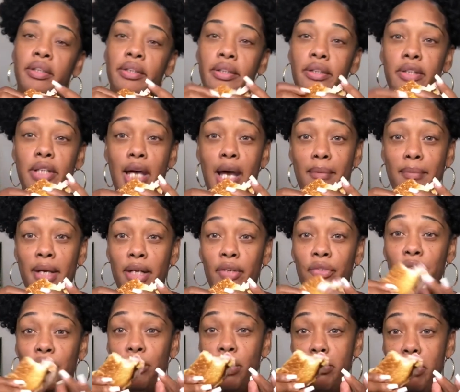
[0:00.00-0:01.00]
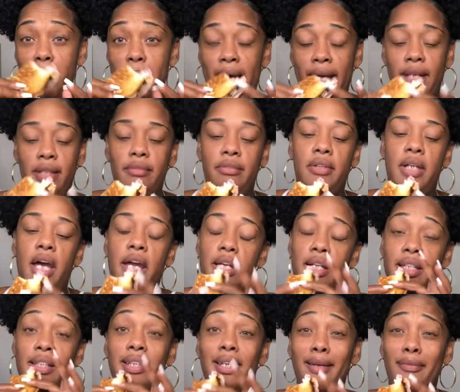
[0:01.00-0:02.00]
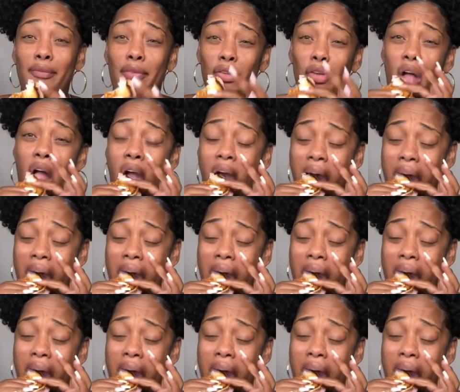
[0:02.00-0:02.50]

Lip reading: you know, I'm not going to do it. One more bite, okay? Because I am full.